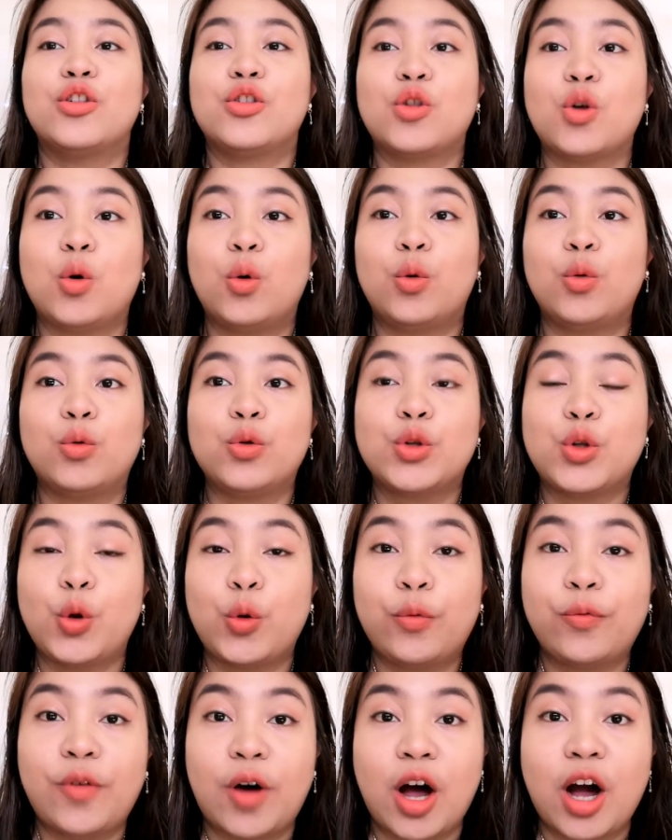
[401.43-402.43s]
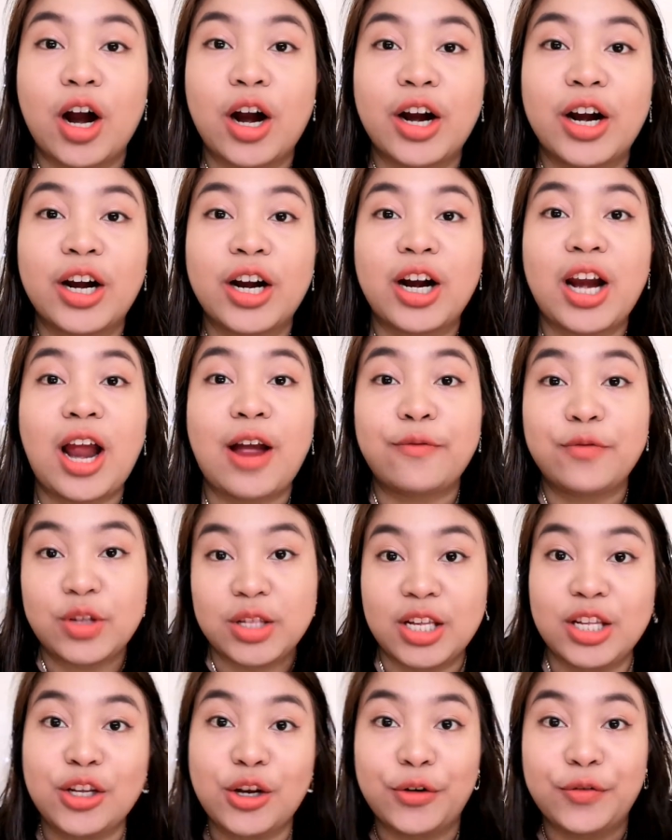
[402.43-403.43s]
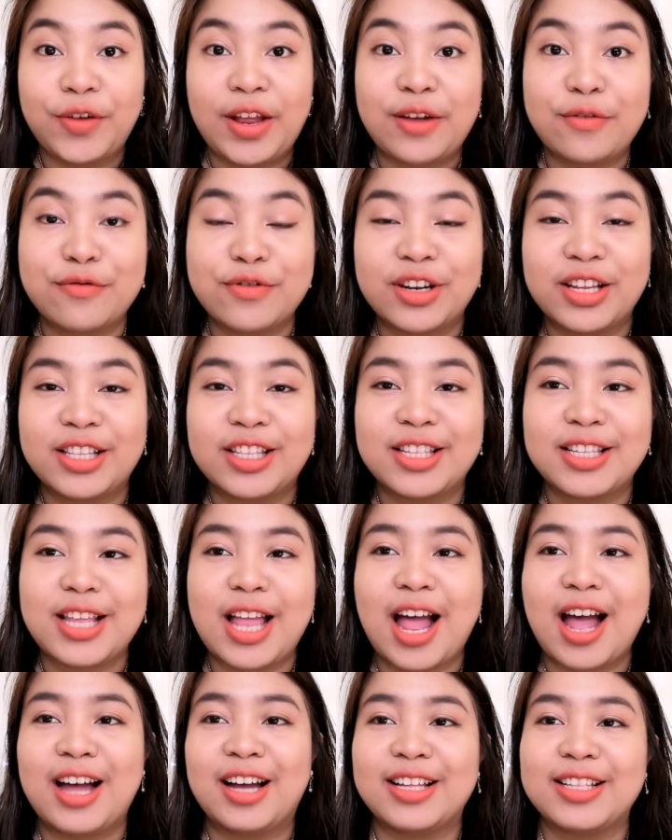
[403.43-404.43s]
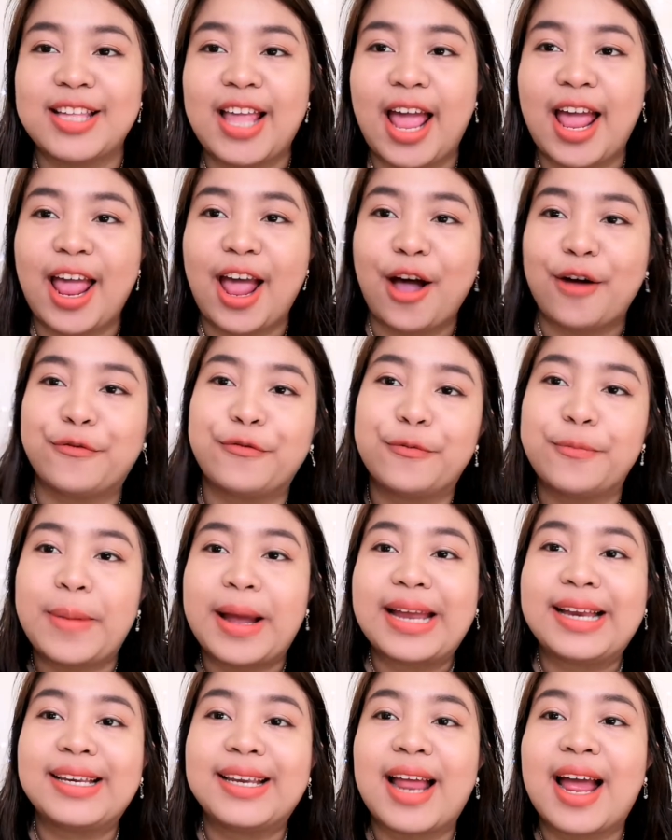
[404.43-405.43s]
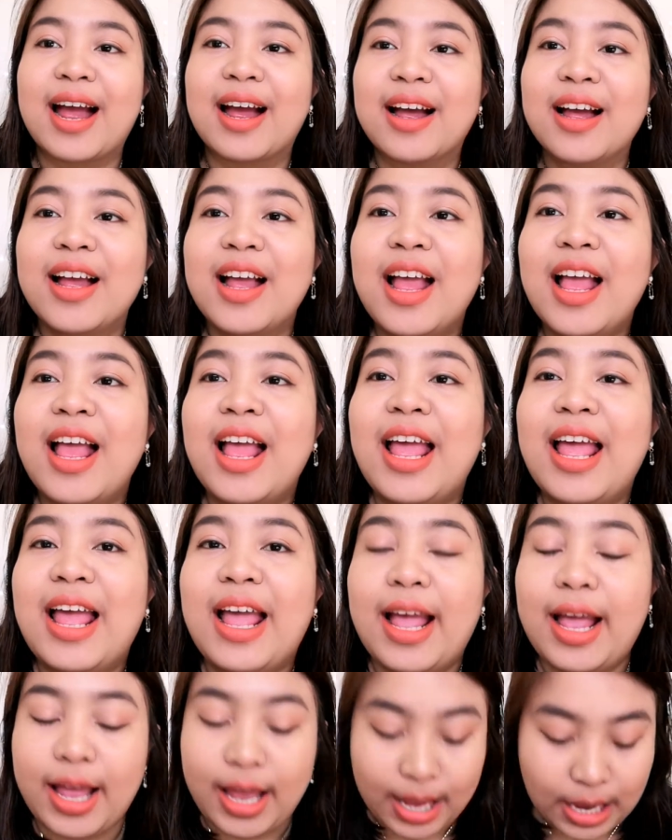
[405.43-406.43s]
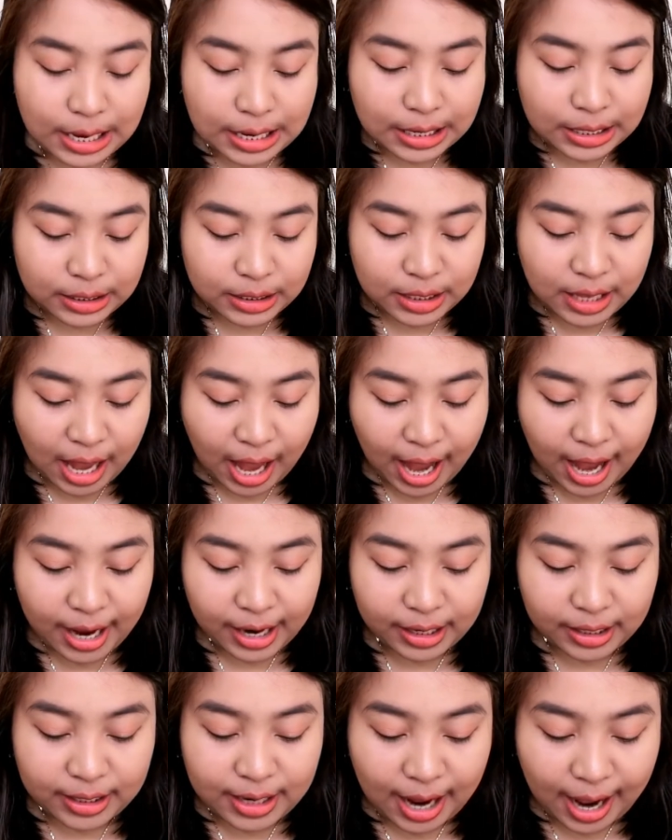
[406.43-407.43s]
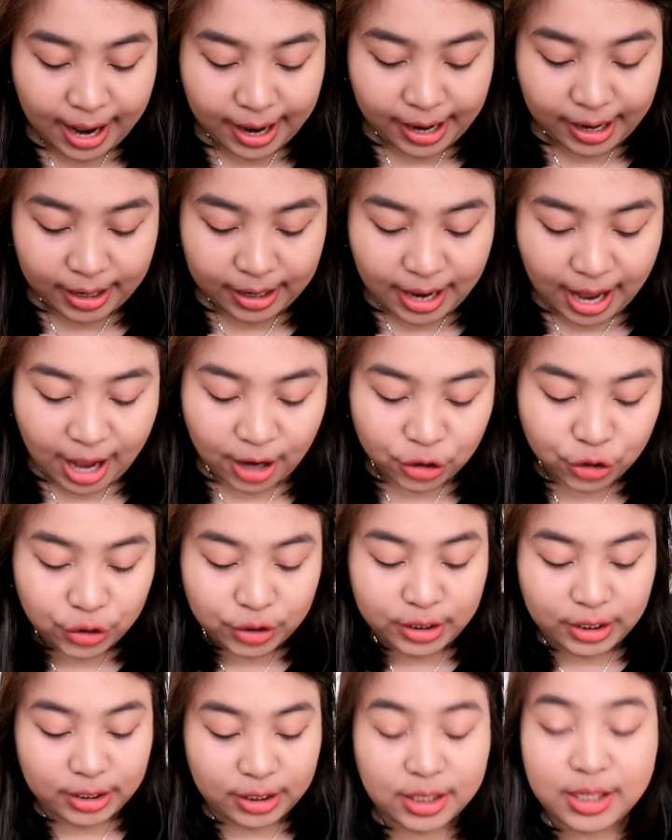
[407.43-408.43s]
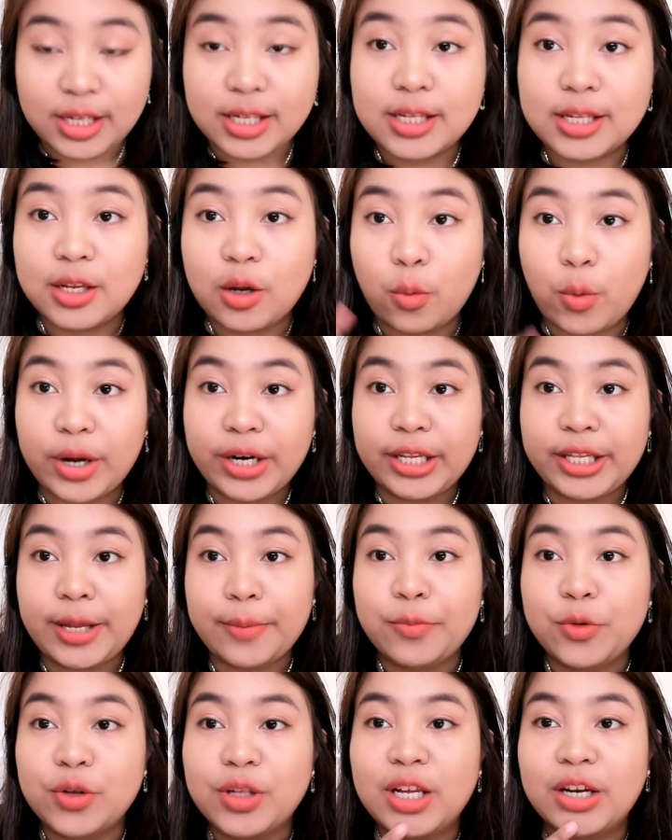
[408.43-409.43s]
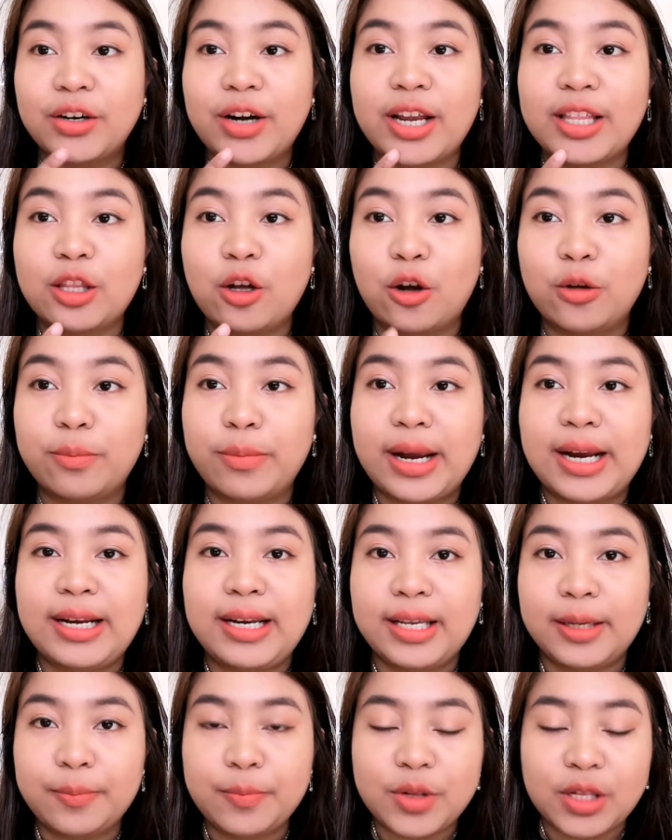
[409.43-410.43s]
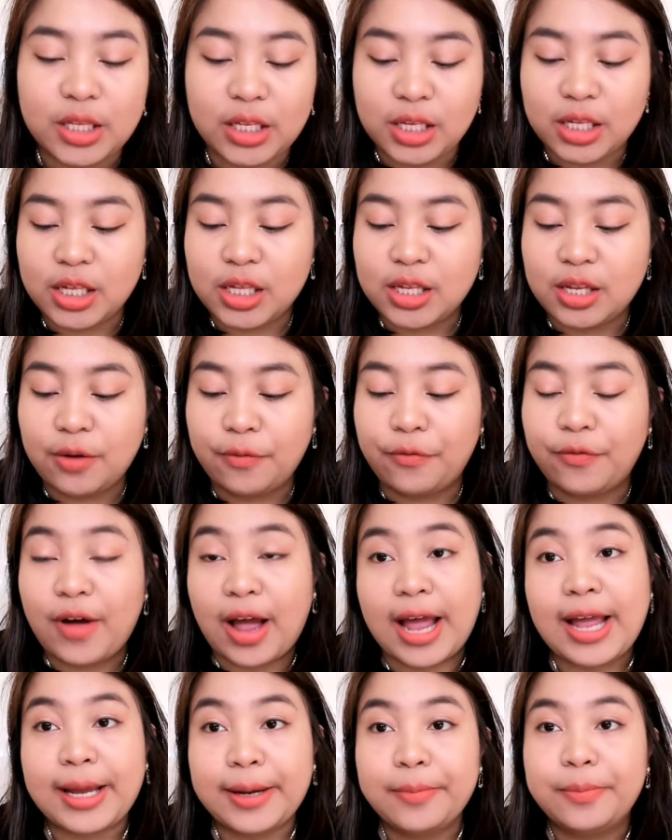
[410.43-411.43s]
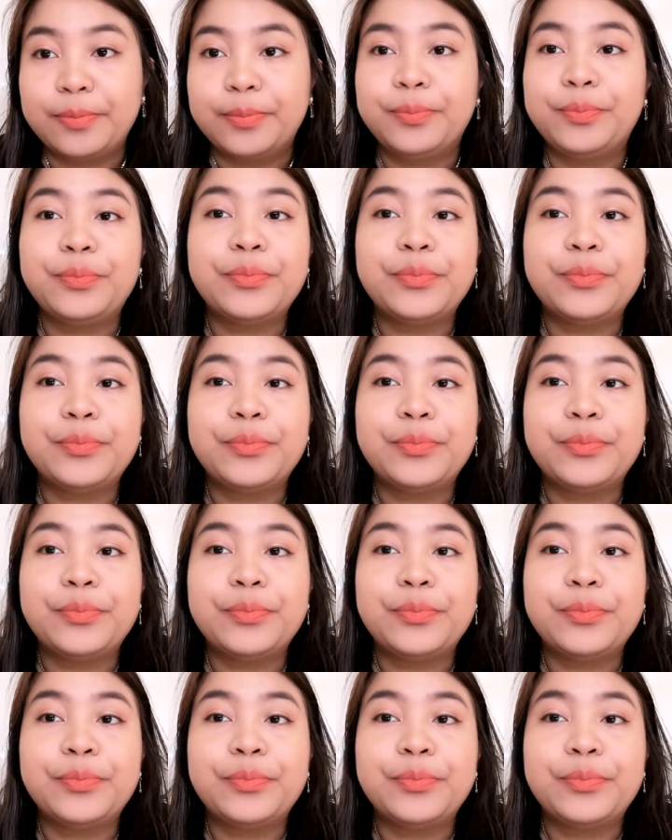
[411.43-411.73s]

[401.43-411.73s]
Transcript: So far, have you seen your favorites na? Kasi I have mine na. And I like, actually, this is the one that I'm using right now on my lips. This is the vibe.